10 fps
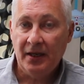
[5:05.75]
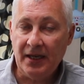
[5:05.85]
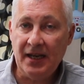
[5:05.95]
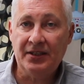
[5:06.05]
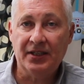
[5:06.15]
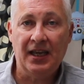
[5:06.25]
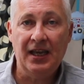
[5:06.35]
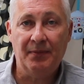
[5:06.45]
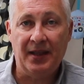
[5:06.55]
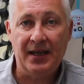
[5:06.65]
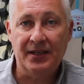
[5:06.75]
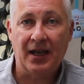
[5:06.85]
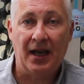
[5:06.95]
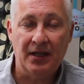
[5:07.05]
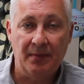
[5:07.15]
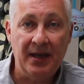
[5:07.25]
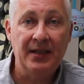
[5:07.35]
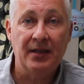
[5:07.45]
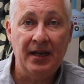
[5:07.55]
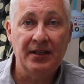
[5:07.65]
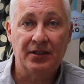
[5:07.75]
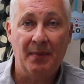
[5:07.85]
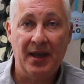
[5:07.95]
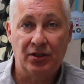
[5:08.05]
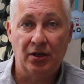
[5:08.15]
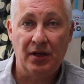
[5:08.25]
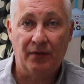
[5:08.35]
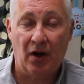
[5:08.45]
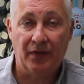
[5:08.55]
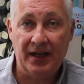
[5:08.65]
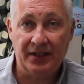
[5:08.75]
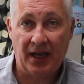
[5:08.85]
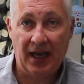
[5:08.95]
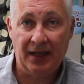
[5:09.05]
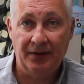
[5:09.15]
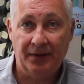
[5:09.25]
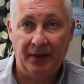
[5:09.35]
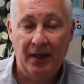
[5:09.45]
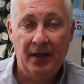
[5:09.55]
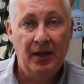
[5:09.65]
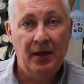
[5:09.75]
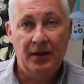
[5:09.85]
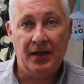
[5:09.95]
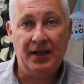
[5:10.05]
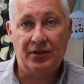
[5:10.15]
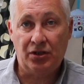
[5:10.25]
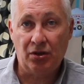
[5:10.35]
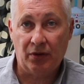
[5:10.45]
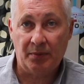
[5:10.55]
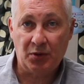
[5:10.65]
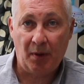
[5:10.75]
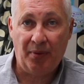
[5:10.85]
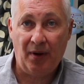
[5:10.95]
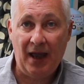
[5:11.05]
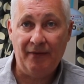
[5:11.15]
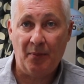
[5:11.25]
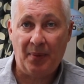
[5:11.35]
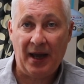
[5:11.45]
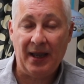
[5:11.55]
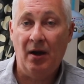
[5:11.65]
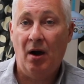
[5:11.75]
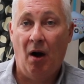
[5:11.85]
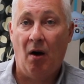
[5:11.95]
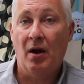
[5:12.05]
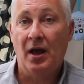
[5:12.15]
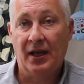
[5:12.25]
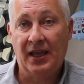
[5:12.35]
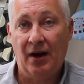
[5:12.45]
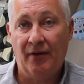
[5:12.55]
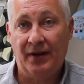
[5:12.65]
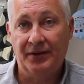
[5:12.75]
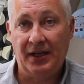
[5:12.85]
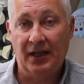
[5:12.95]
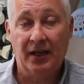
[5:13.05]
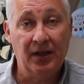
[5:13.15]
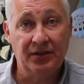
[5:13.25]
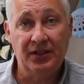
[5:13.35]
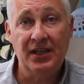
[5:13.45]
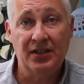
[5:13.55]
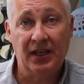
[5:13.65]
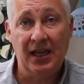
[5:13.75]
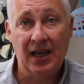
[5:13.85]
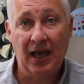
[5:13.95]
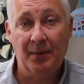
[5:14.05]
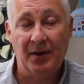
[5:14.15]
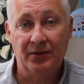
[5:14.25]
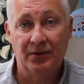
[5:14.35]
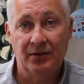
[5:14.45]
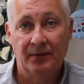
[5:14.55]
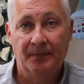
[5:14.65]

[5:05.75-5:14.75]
You need to keep these, and you need to make sure you've got these at hand. You need to show them to a private buyer or a caravan dealer, because these are key elements.